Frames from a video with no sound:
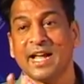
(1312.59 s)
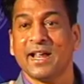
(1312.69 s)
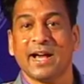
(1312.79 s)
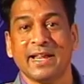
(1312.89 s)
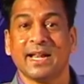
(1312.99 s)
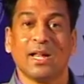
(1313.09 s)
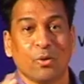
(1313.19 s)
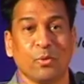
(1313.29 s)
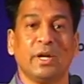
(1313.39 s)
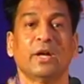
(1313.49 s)
and Haryana
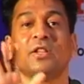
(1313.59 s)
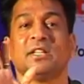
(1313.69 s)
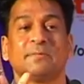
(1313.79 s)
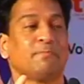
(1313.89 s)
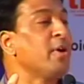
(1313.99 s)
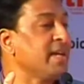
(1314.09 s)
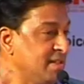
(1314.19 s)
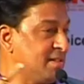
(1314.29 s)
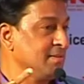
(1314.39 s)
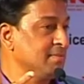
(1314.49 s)
only on this point,